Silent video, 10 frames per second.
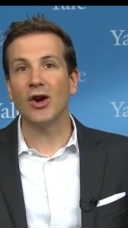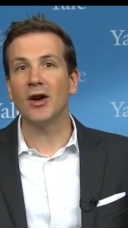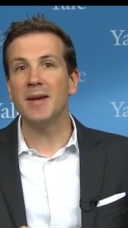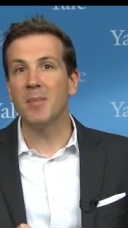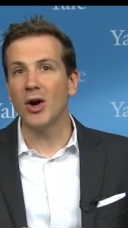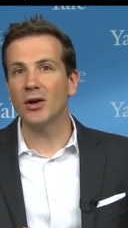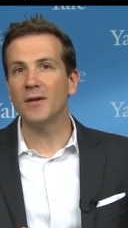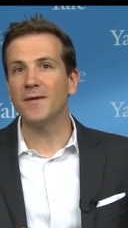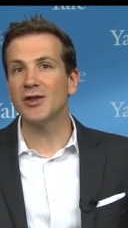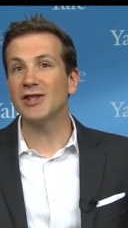are a
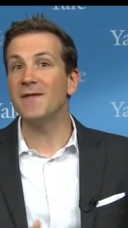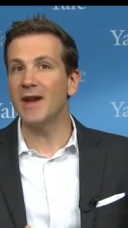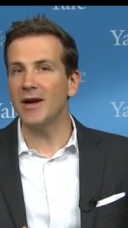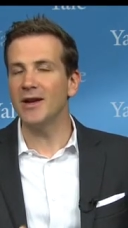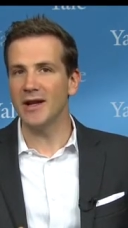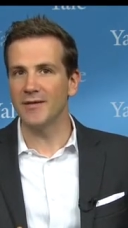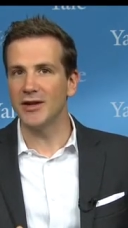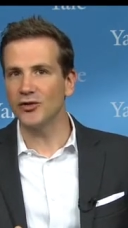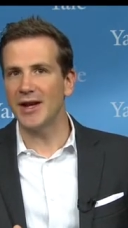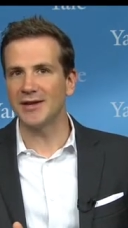marker for severity of
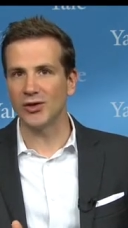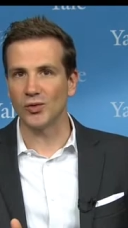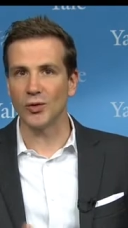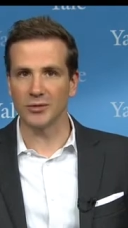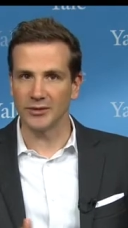the stress stress disorder,